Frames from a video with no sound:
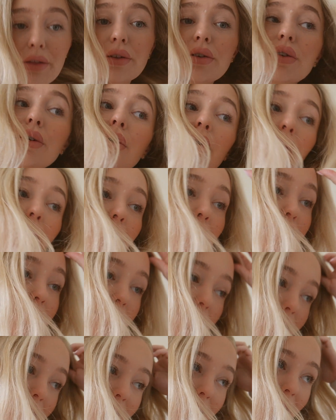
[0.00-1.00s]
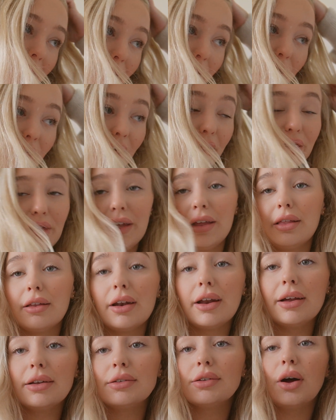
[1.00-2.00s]
the door, just that thing that
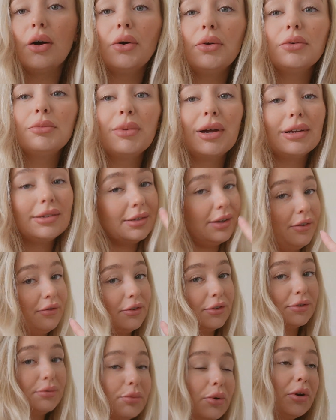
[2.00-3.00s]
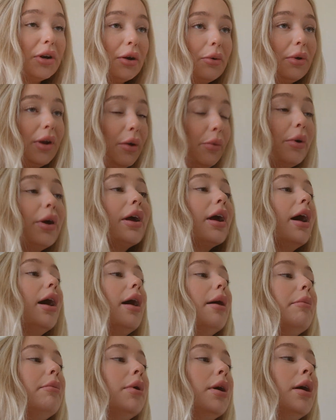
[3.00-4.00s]
I told myself this morning when I woke
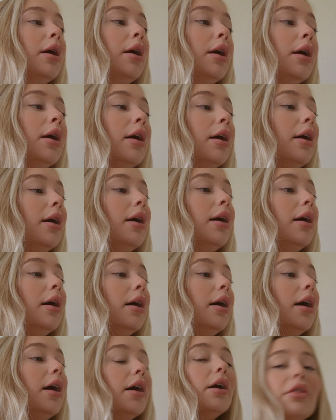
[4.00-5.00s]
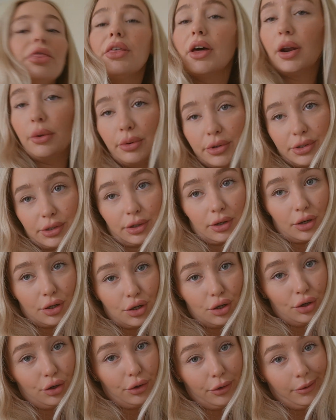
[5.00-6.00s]
up that I wasn't going to
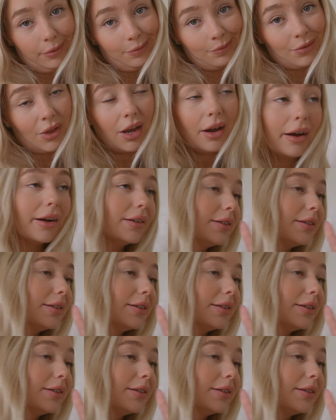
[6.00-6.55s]
do. I